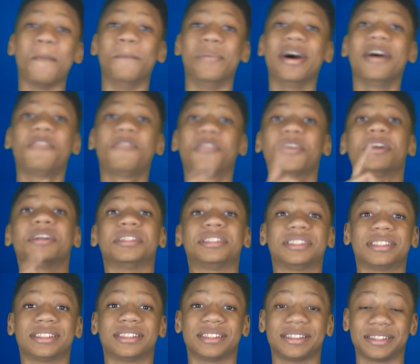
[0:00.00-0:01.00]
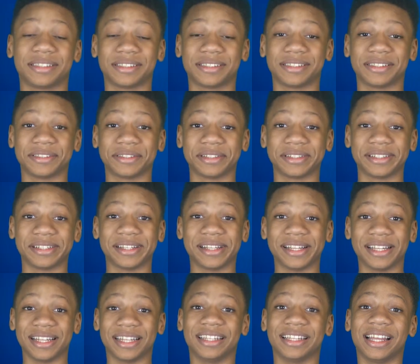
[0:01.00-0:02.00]
But first,
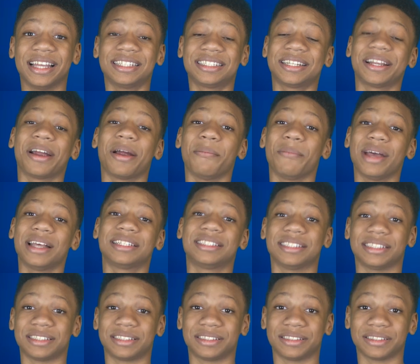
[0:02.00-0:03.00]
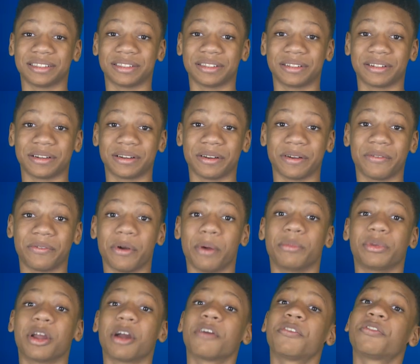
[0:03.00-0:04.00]
let's hear a message
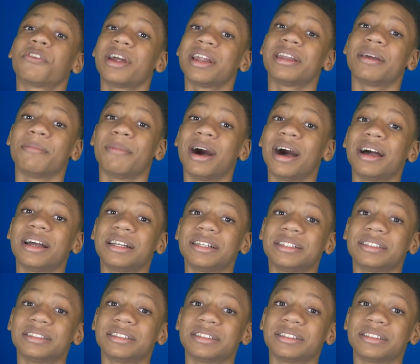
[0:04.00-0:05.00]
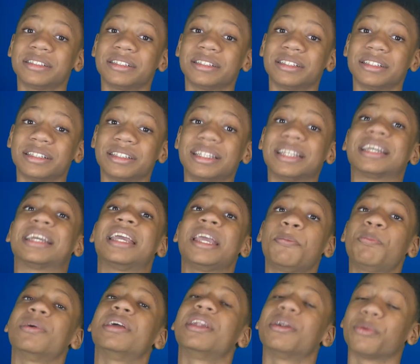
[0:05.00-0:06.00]
from your friend and mine, the
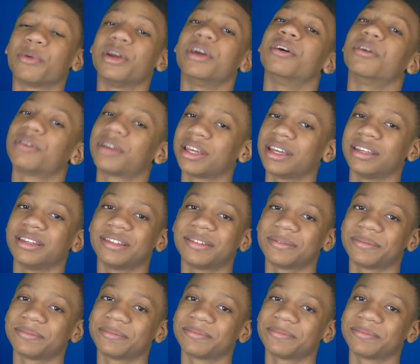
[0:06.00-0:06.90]
Keeping It Real Kid.